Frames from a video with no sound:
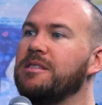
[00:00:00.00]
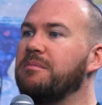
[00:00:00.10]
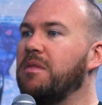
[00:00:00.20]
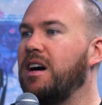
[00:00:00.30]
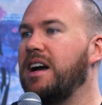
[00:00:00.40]

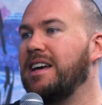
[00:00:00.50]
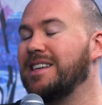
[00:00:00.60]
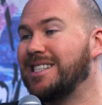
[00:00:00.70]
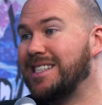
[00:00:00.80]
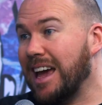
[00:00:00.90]
my
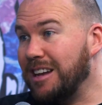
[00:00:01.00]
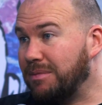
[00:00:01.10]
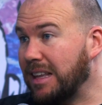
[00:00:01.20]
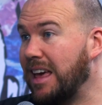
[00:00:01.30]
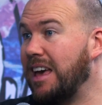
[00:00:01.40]
estate
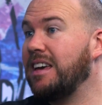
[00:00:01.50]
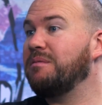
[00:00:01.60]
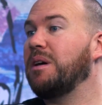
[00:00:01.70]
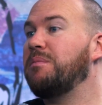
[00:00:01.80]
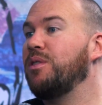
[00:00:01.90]
plan,
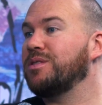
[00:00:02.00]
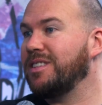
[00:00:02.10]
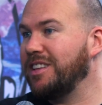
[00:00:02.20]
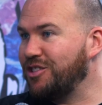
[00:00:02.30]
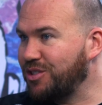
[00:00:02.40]
my
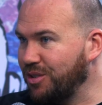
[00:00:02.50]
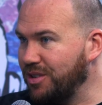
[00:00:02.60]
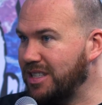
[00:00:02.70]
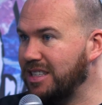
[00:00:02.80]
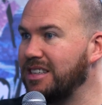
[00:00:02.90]
personal
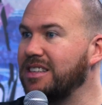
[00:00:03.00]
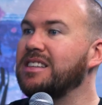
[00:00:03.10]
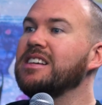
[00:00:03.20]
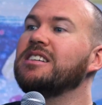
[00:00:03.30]
insurances,